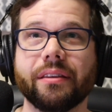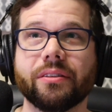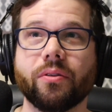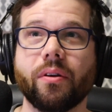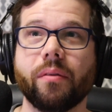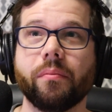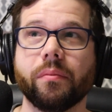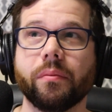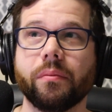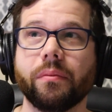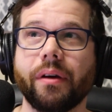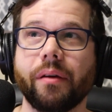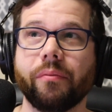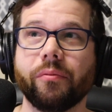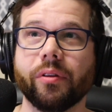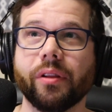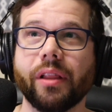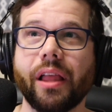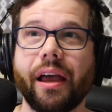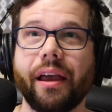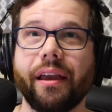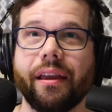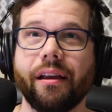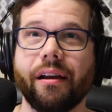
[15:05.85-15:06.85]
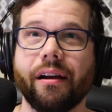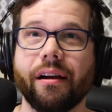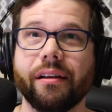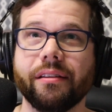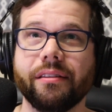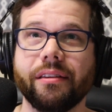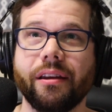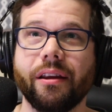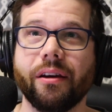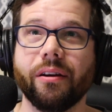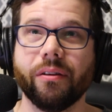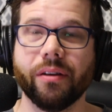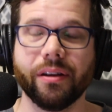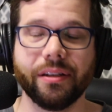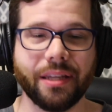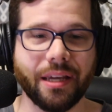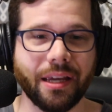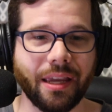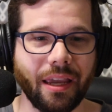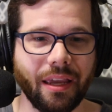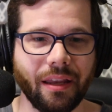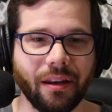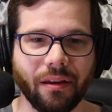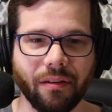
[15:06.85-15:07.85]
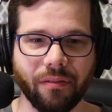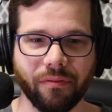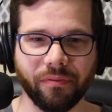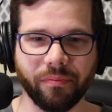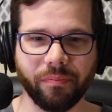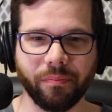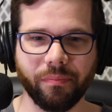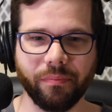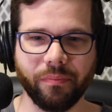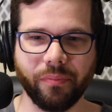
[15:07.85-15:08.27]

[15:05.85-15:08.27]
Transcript: So I'm relying on a decade of